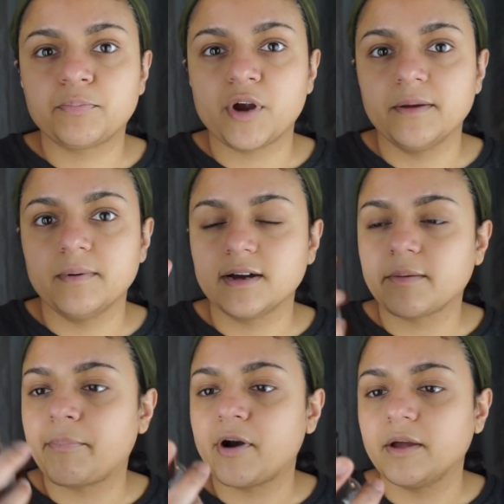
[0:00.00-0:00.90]

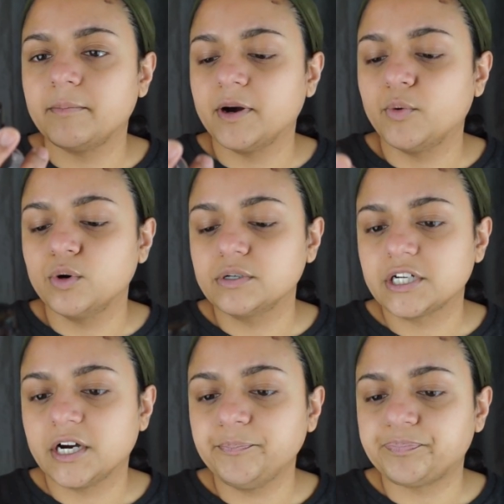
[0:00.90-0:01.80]
primer
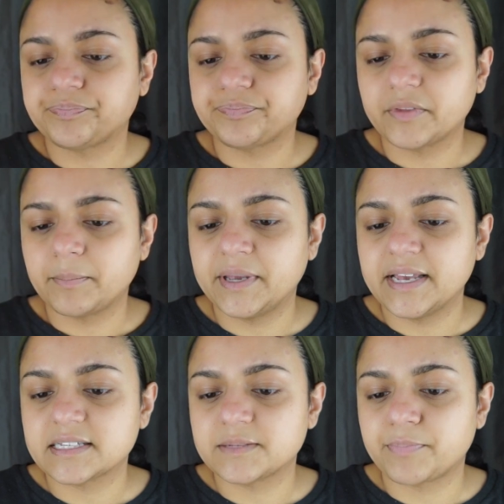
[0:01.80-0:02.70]
water,
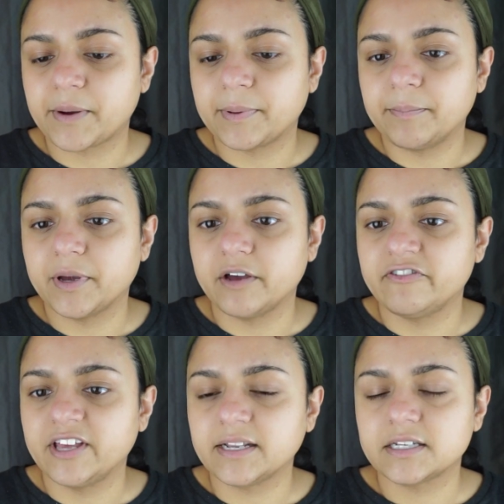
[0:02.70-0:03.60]
PS Prep and
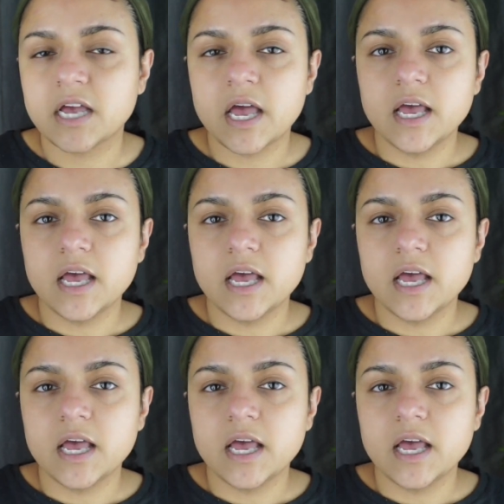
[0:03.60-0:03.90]
Perfect.